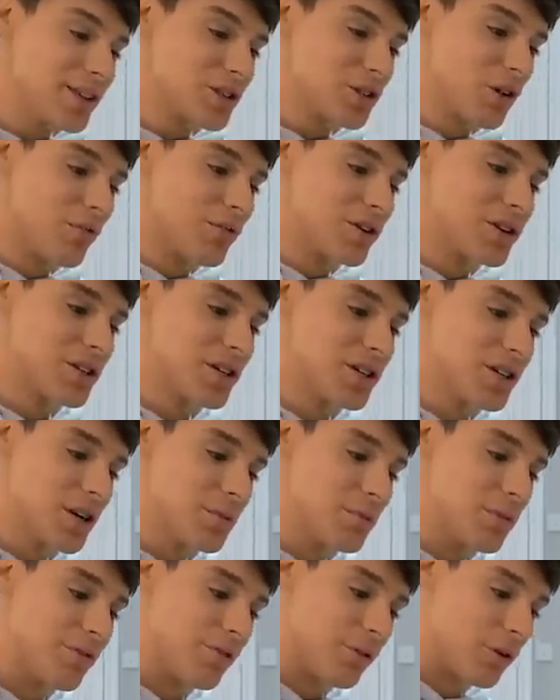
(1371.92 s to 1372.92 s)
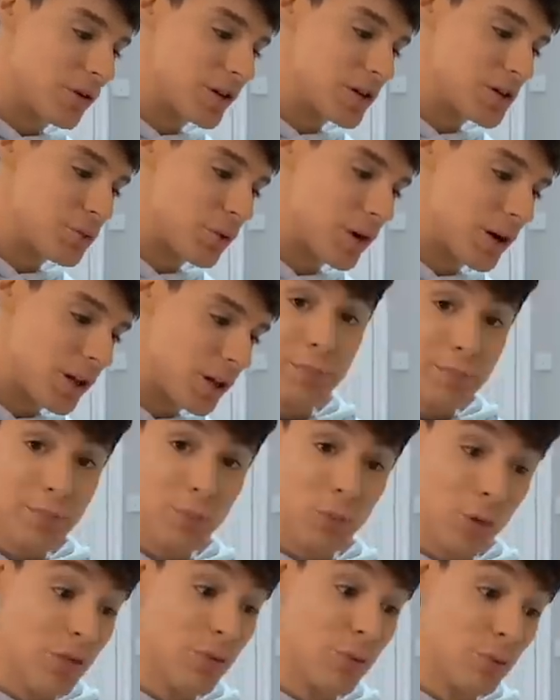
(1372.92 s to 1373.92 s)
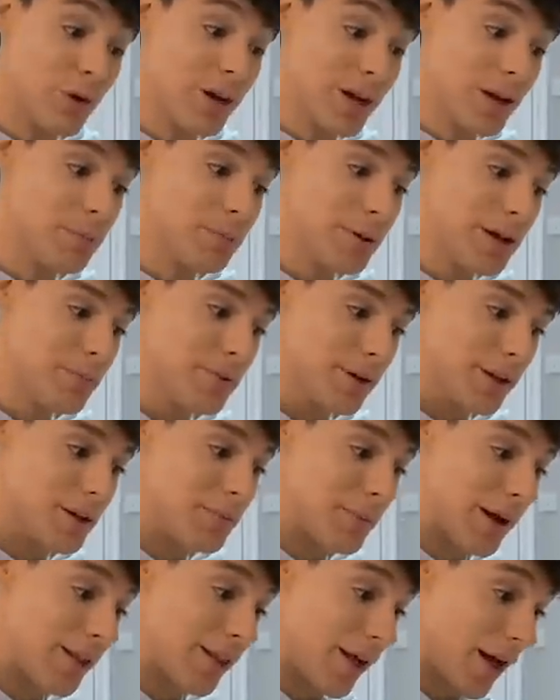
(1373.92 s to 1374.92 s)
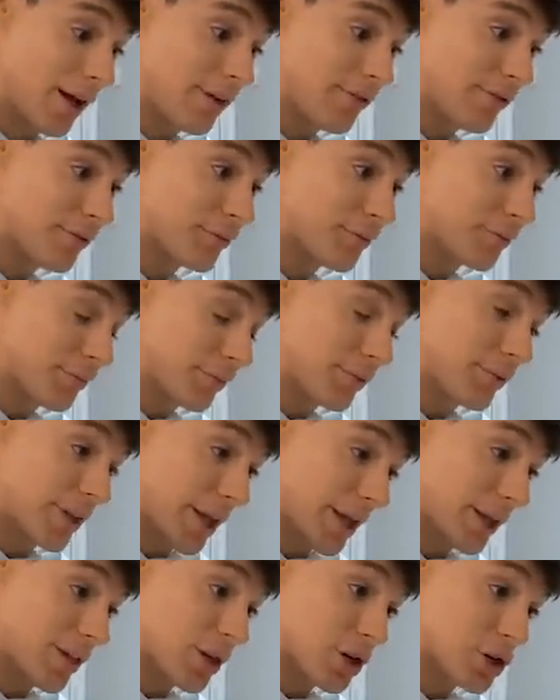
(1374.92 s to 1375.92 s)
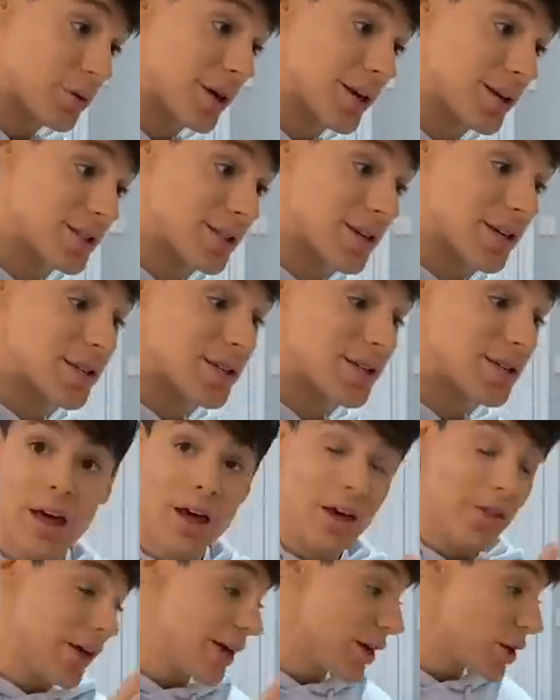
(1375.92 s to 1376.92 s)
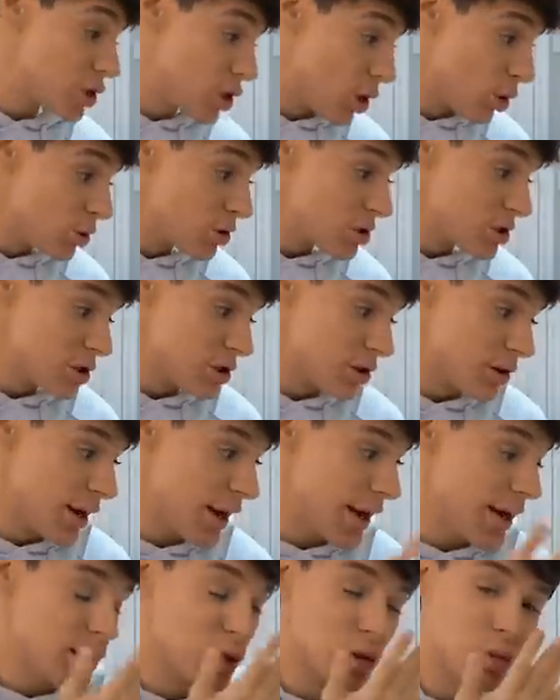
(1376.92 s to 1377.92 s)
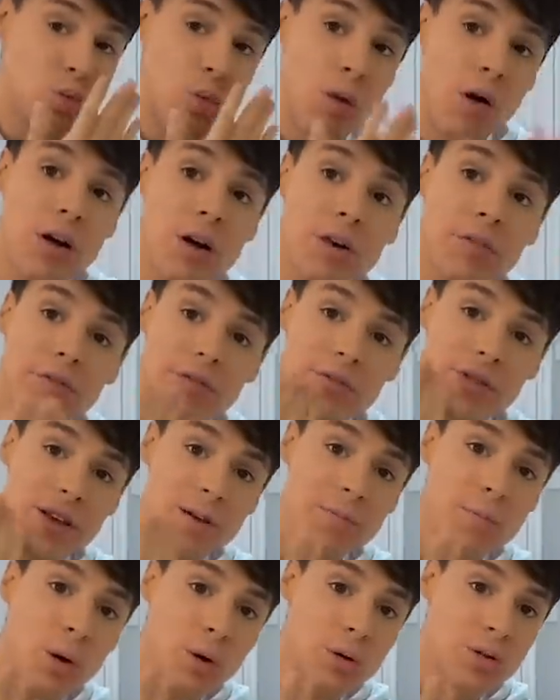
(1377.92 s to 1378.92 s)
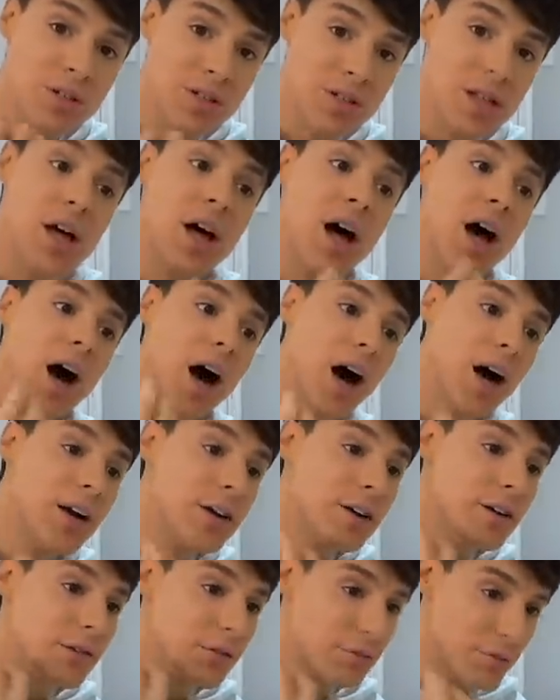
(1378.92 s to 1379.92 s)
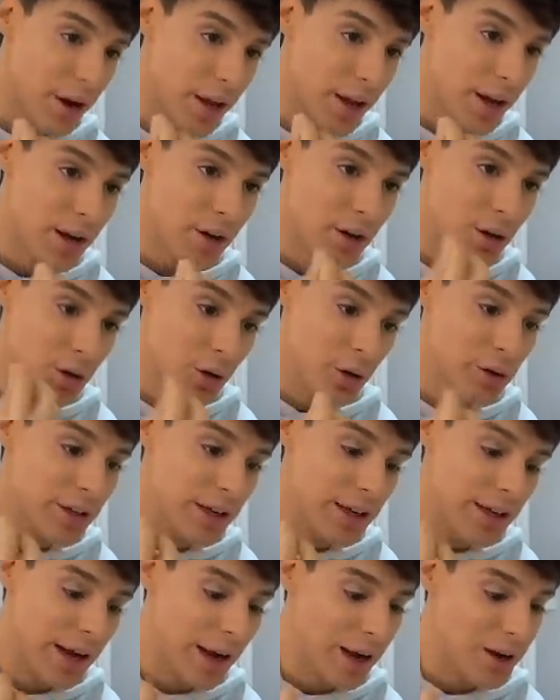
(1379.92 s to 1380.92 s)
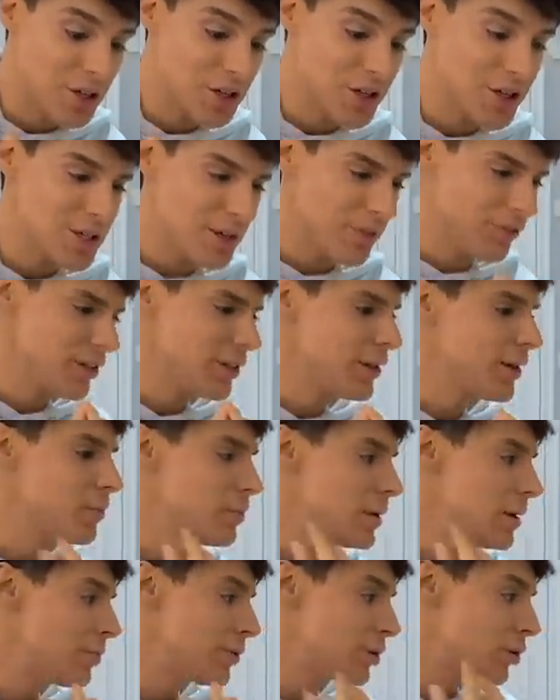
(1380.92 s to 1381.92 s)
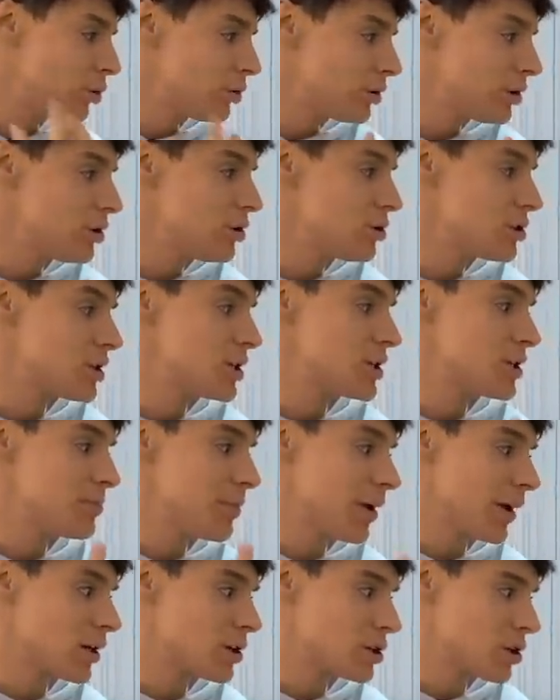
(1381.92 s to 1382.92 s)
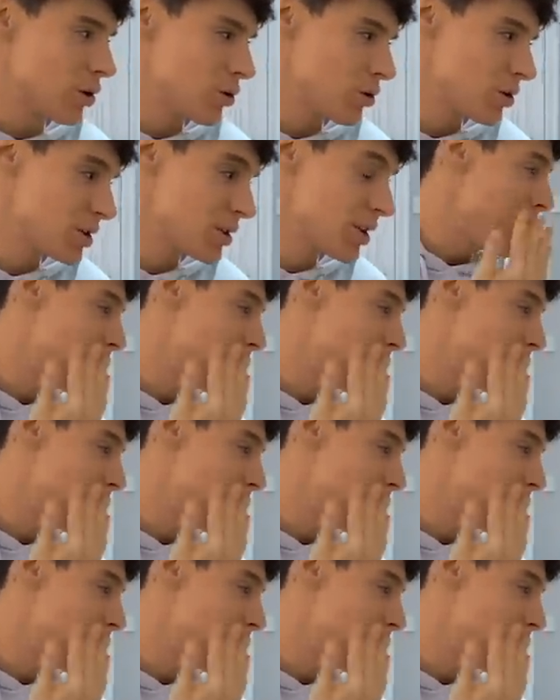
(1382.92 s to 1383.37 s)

this conversation before as well with real people in my life, like they do exist, that a toaster is one of the most underrated cooking gadgets. I feel like people only use it to make toast,